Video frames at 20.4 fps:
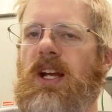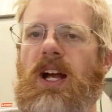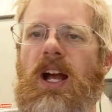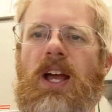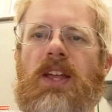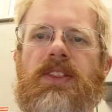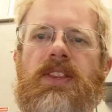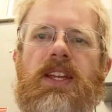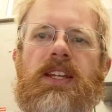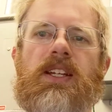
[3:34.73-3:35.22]

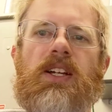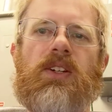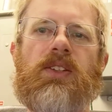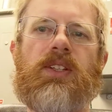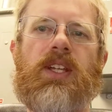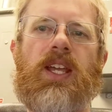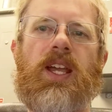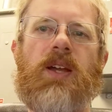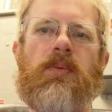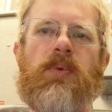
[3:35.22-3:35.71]
I think I'll
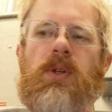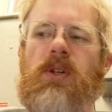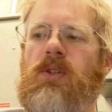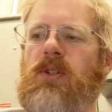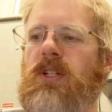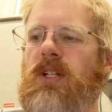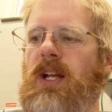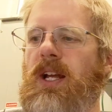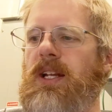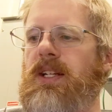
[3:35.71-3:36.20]
camp here
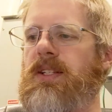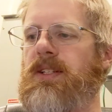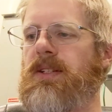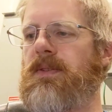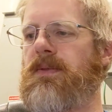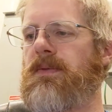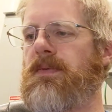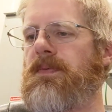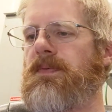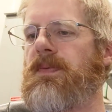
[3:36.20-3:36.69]
tonight."
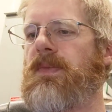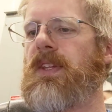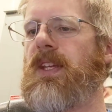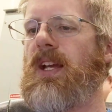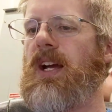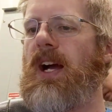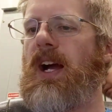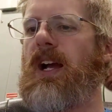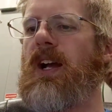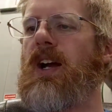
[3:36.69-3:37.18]

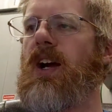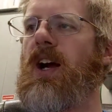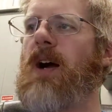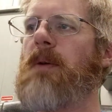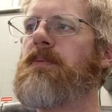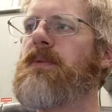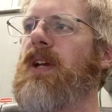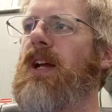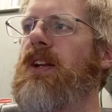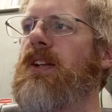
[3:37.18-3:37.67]
I
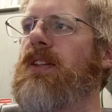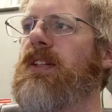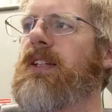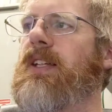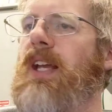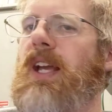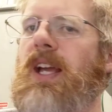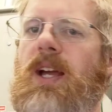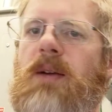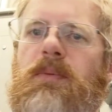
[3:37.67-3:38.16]
hopped out of the
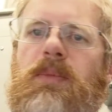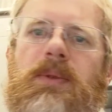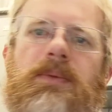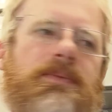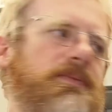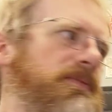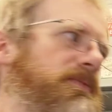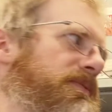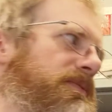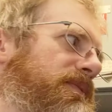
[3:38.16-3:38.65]
cab.
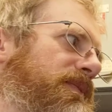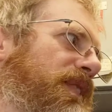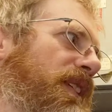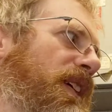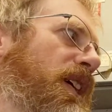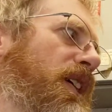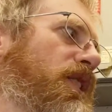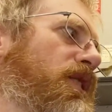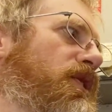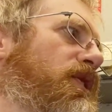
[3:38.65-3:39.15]

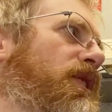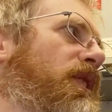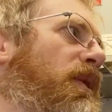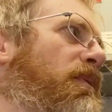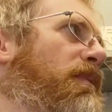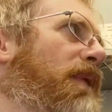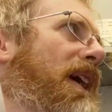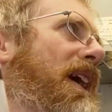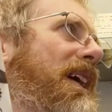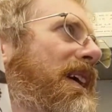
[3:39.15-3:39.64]
"You come
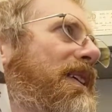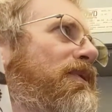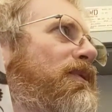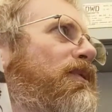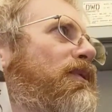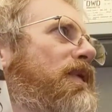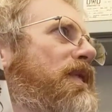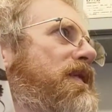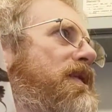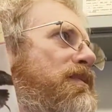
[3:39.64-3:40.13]
back and we'll
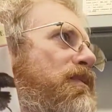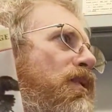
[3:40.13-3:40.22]
read some